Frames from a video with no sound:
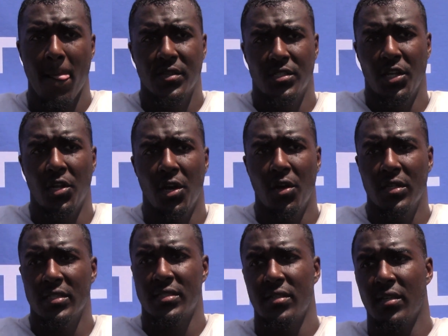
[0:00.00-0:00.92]
So, you know,
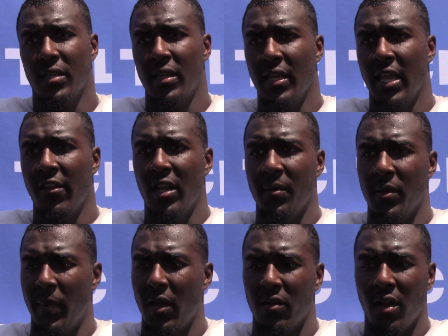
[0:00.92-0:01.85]
just giving him
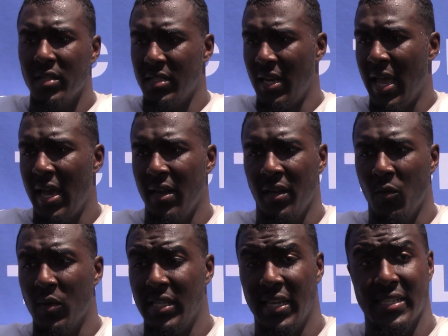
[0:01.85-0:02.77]
the better knowledge of that. And
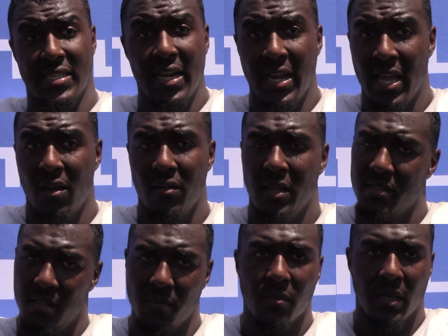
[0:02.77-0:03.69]
once he gets that down,
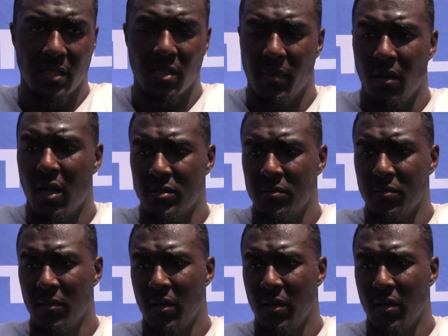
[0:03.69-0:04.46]
he's going he's gonna be awesome.